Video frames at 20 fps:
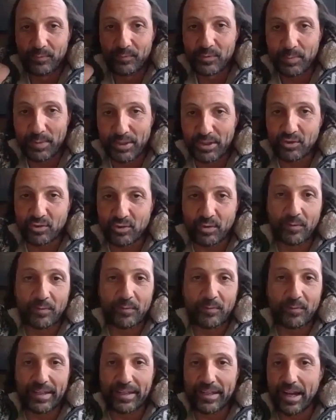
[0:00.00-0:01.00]
spiritual
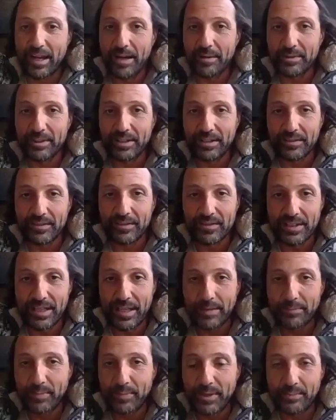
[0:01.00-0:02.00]
phenomenons
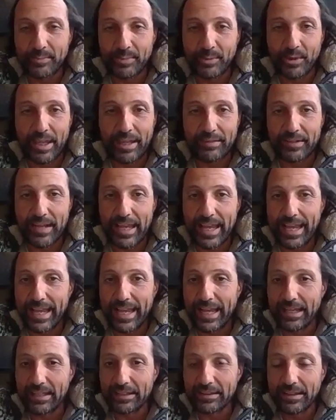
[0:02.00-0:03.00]
that people have
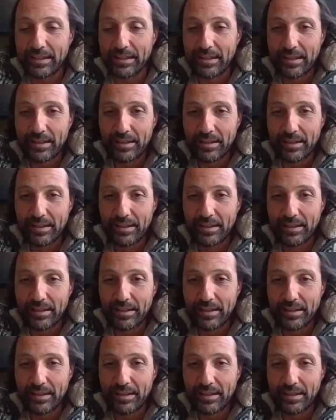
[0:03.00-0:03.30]
had